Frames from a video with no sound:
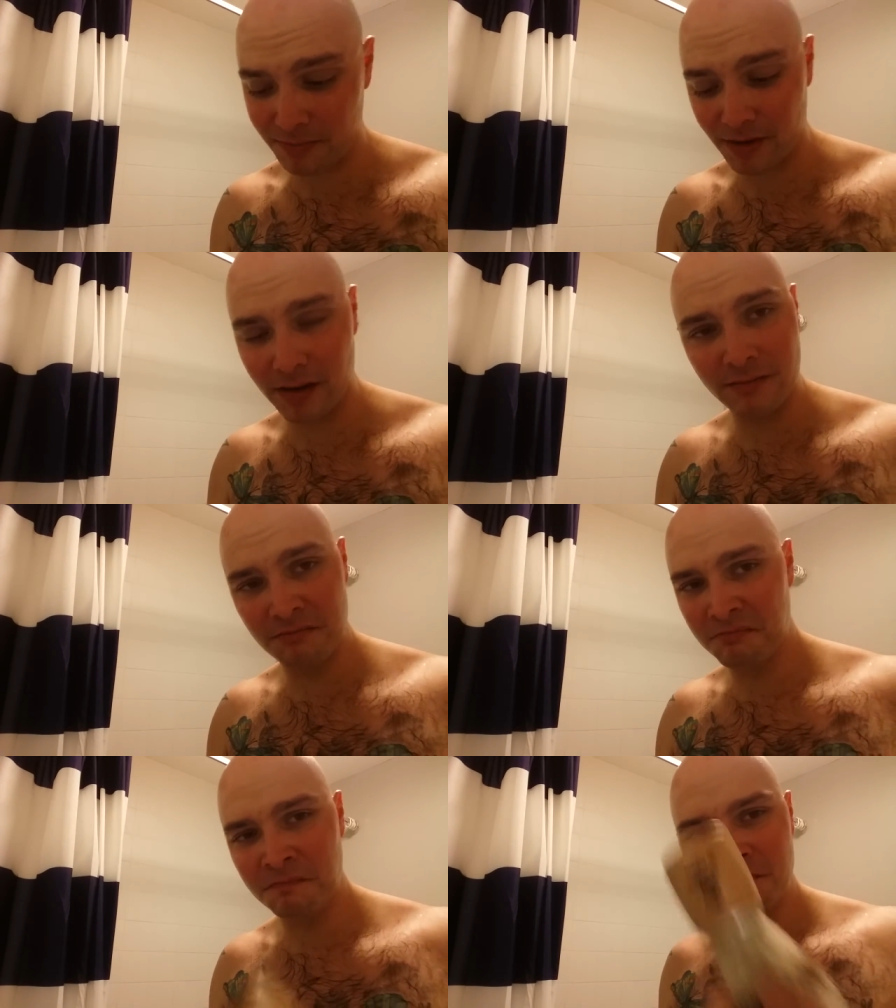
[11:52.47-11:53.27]
But
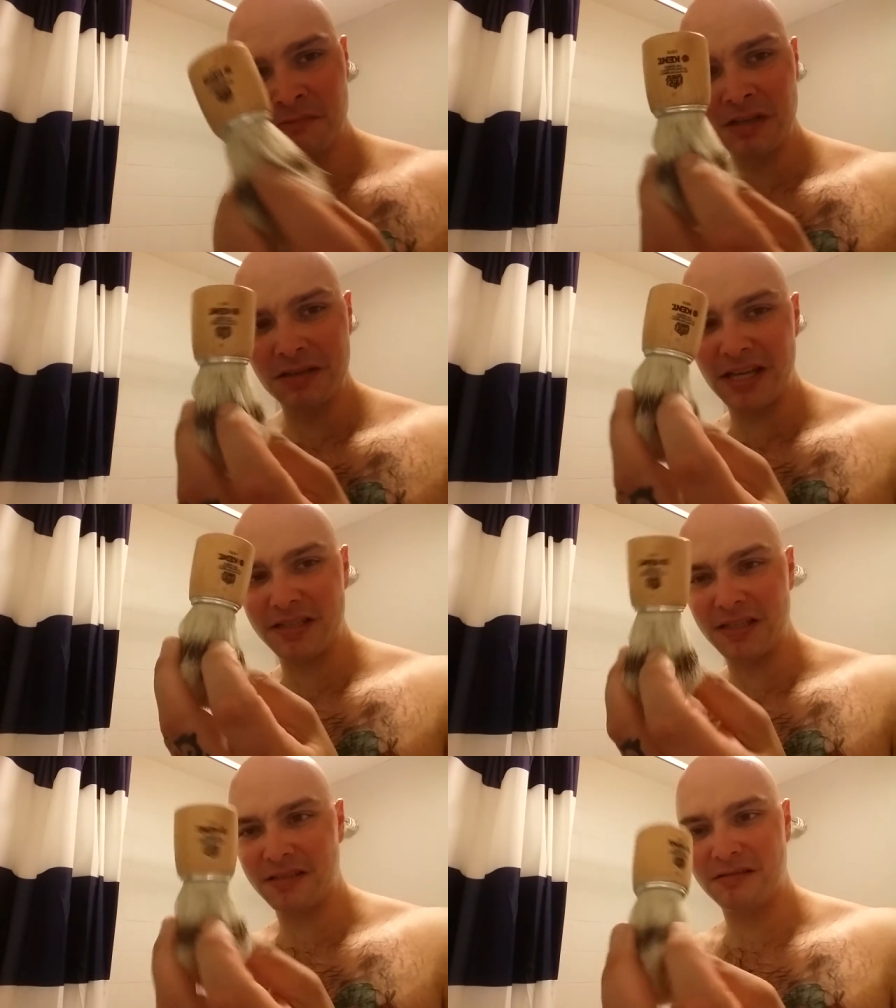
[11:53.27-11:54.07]
this
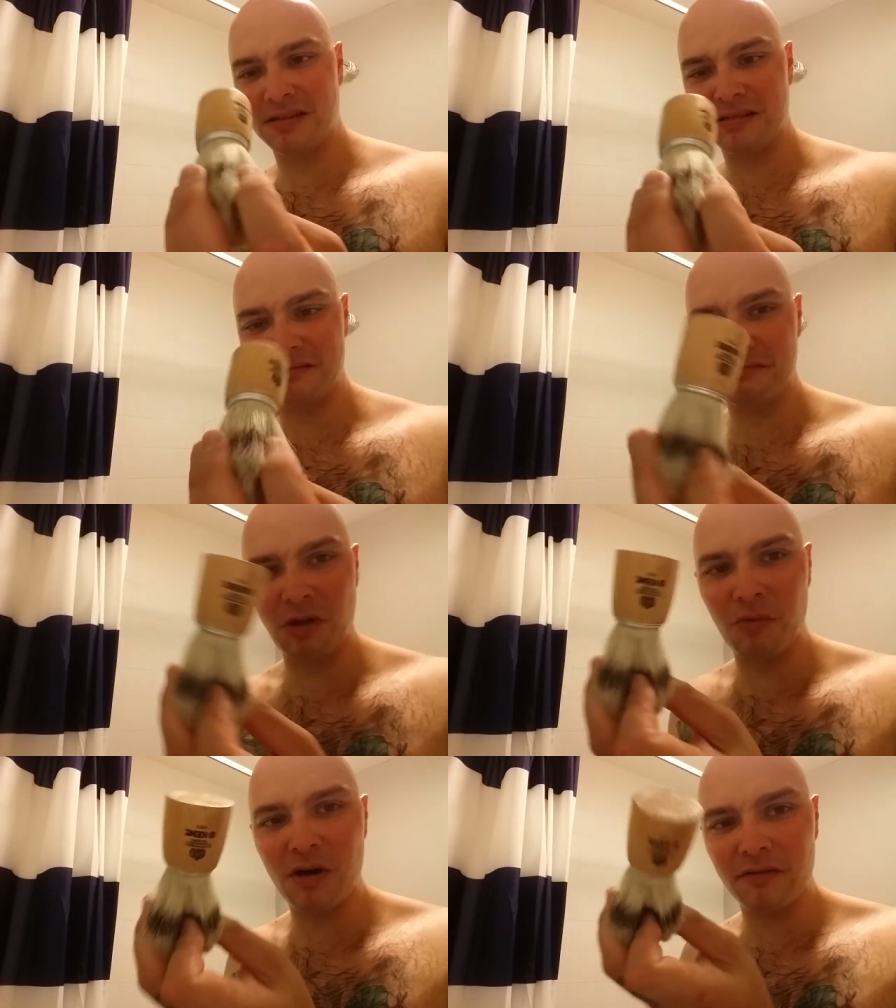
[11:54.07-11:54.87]
is
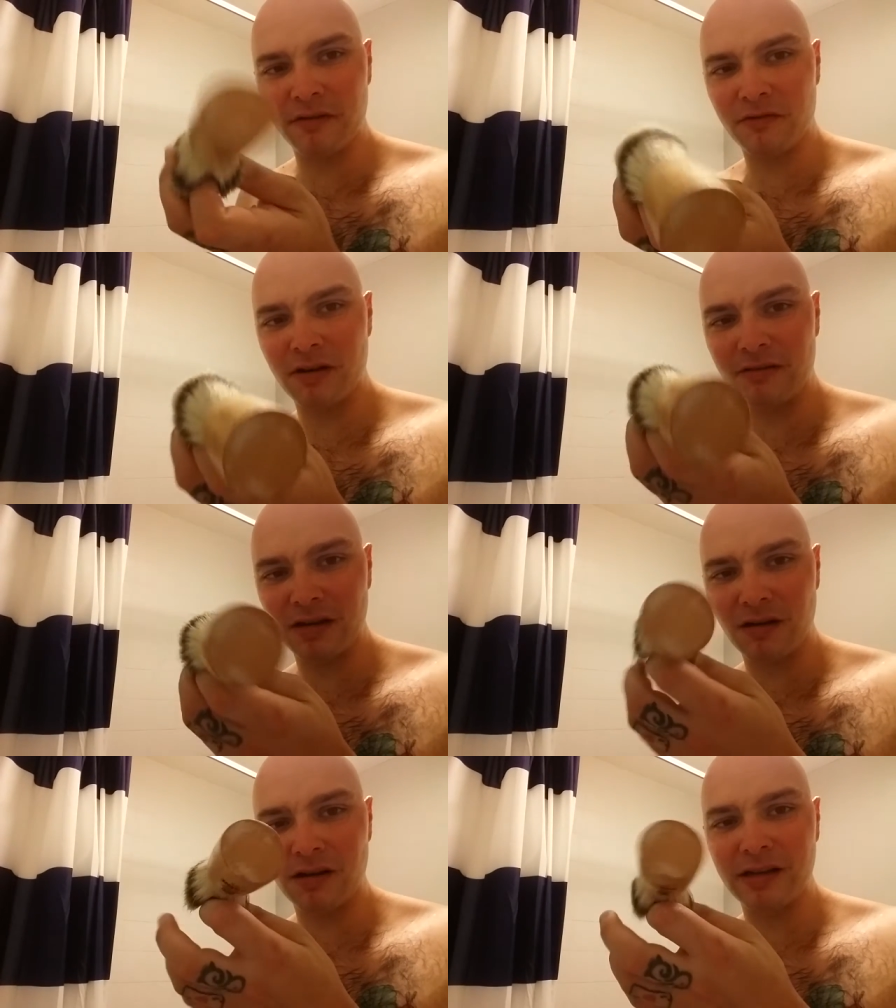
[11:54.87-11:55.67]
not worthy for
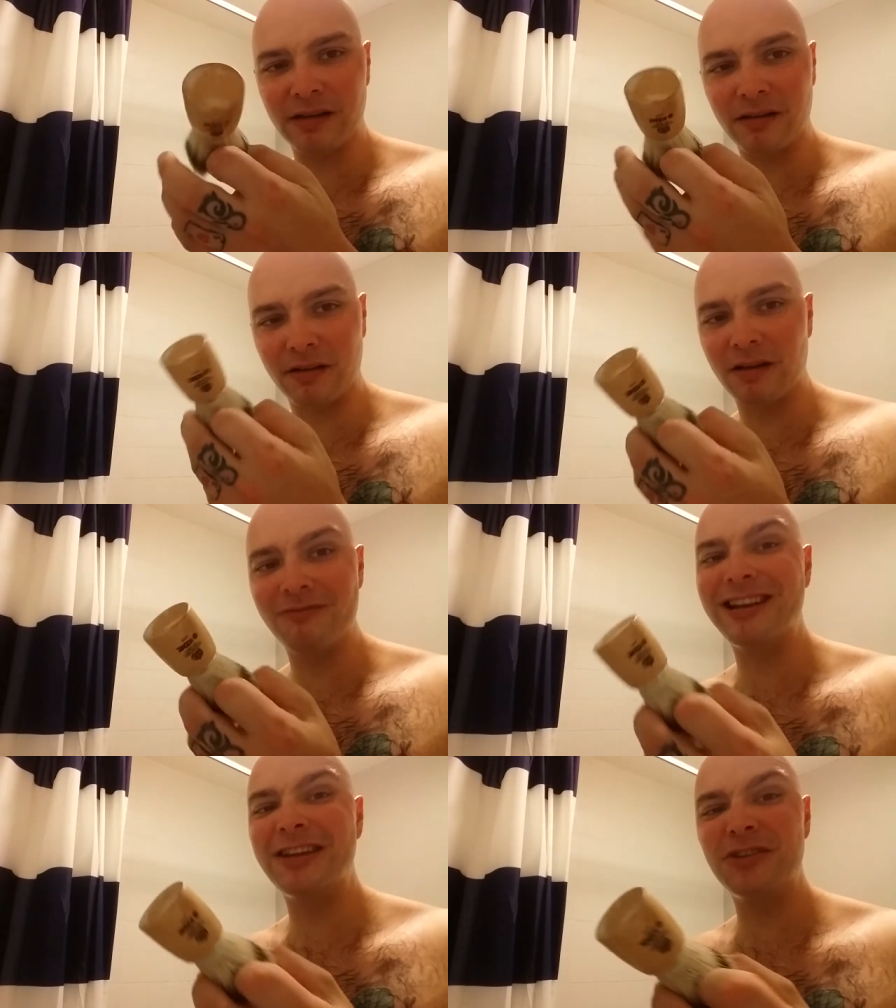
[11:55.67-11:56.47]
anything. I don't
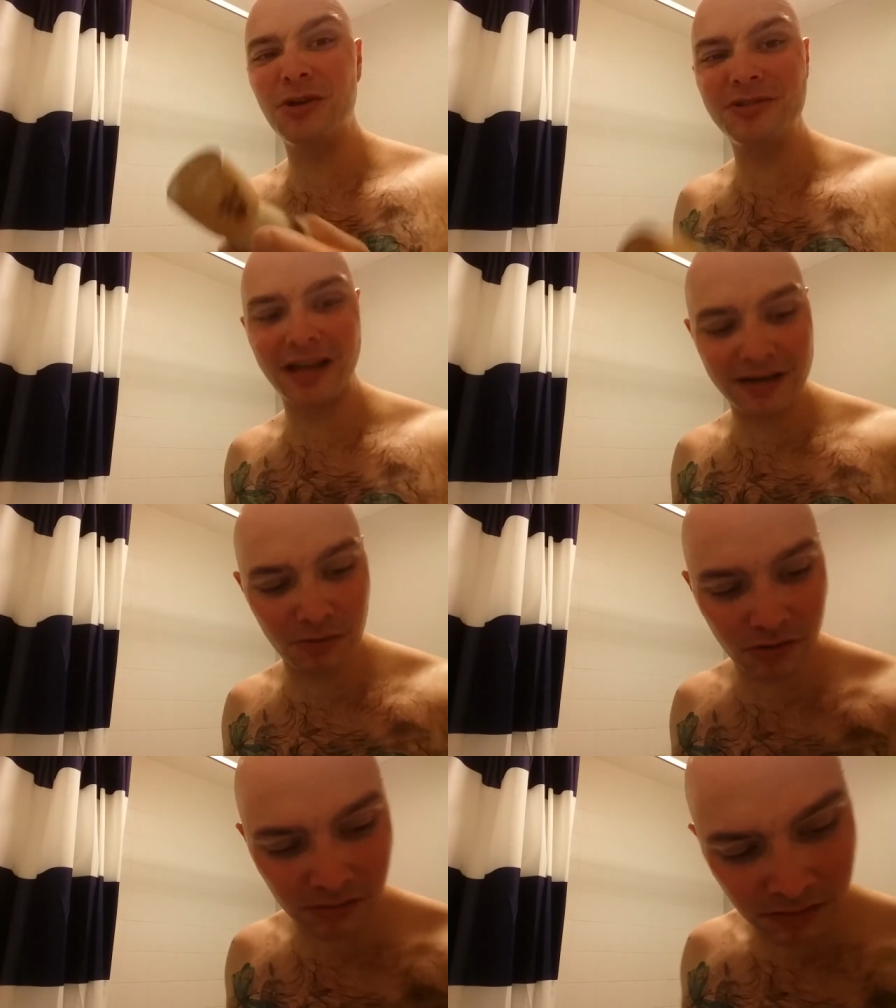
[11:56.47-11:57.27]
really even use it
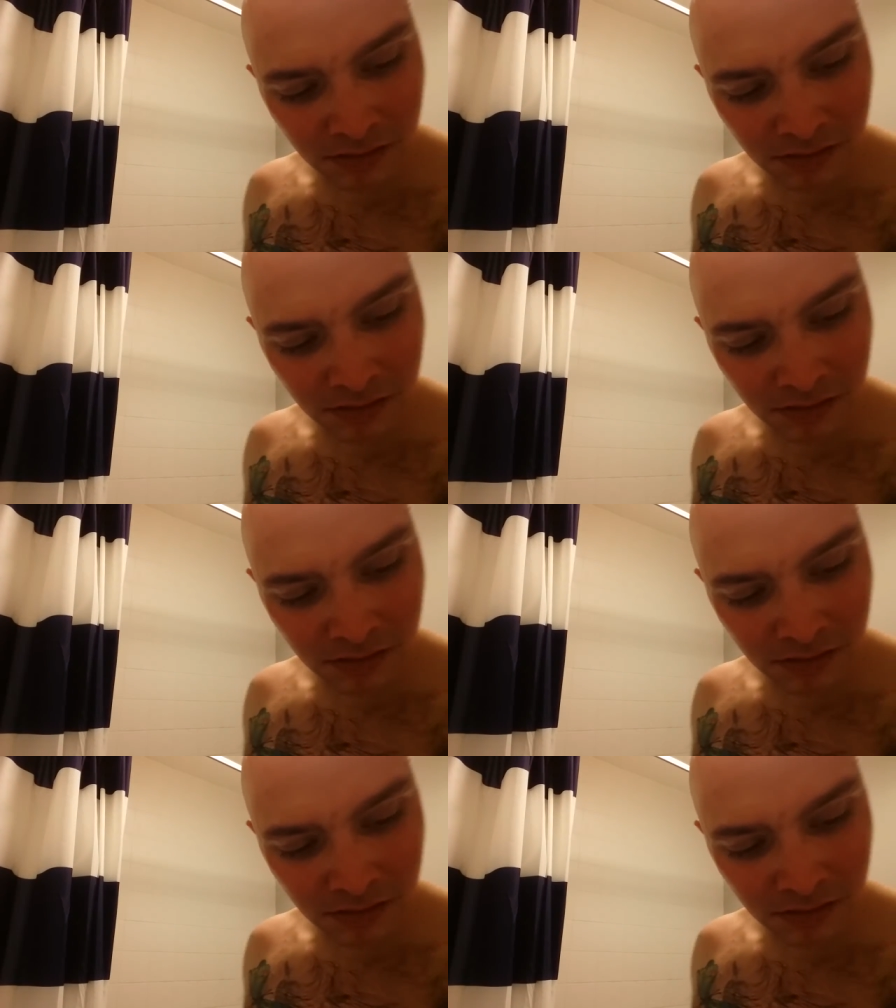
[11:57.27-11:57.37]
anymore.